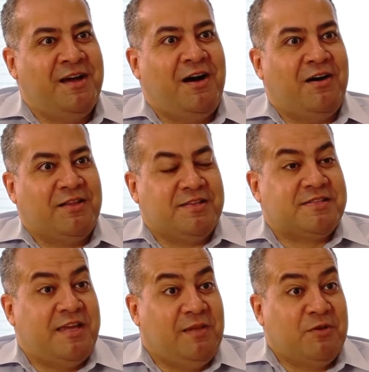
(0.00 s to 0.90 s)
are at a
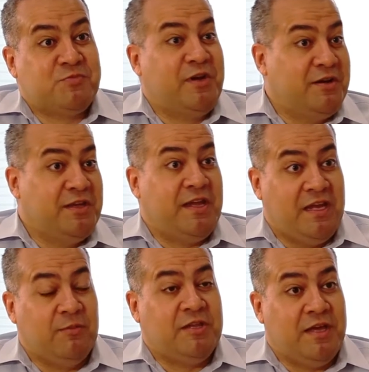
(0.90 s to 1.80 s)
scale much bigger than
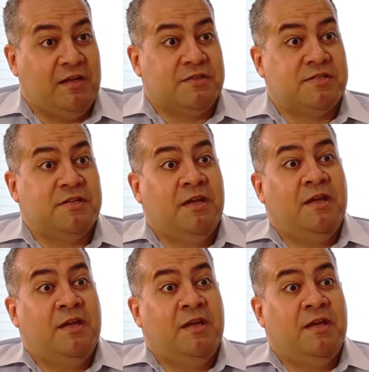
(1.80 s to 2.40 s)
anybody else.